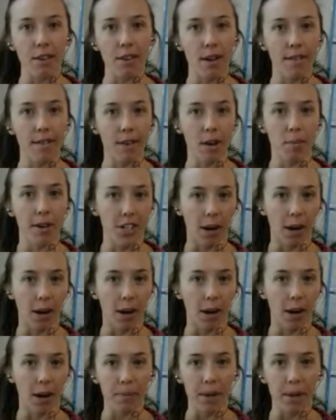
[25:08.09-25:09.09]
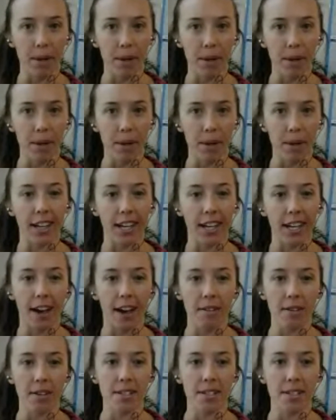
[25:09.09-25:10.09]
Have you ever approached a company? Like,
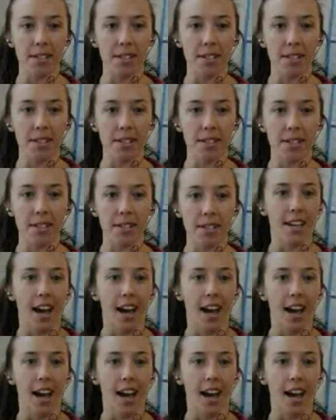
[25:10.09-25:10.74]
how does the